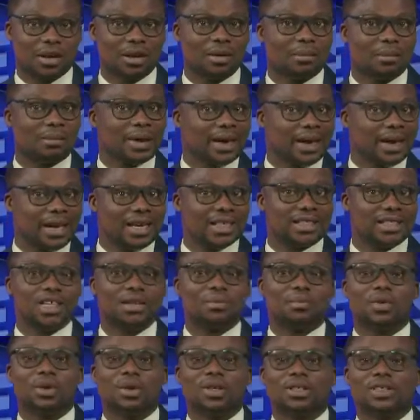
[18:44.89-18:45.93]
by
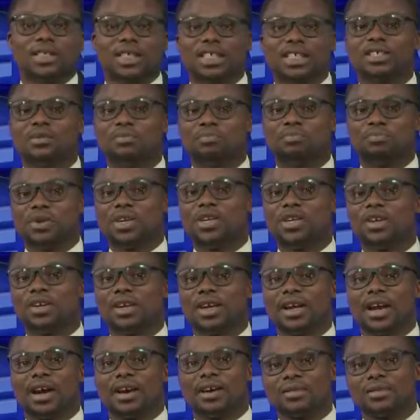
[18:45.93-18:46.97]
18.6 billion
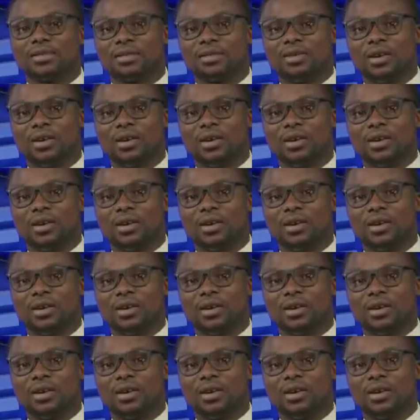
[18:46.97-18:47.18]
naira